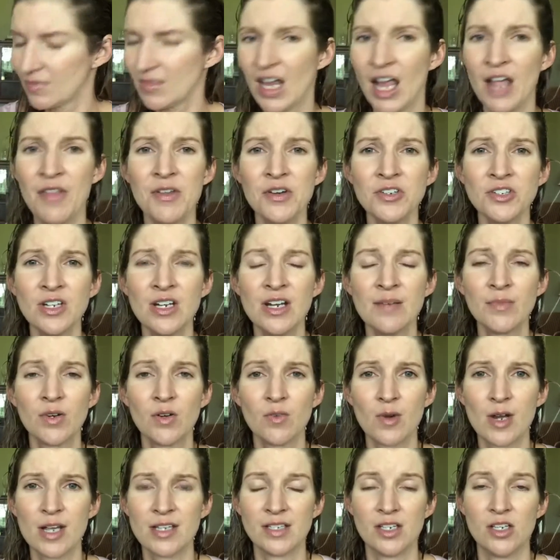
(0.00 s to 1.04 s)
and there's a number of
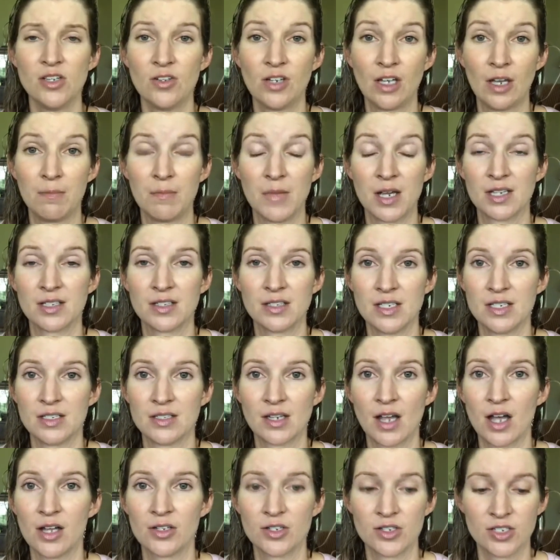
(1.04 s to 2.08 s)
ways that you can mix these
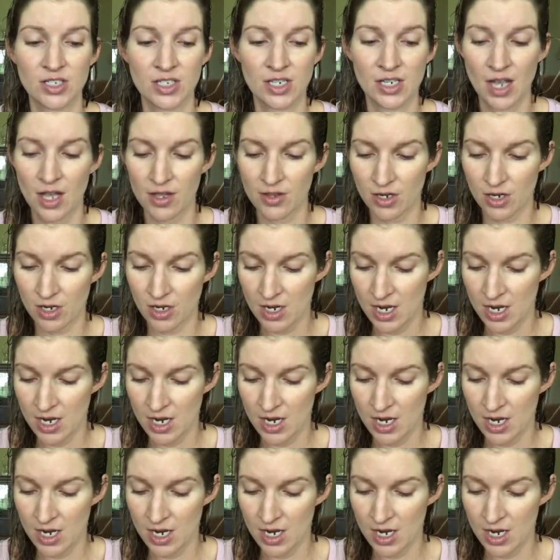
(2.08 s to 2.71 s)
colors together.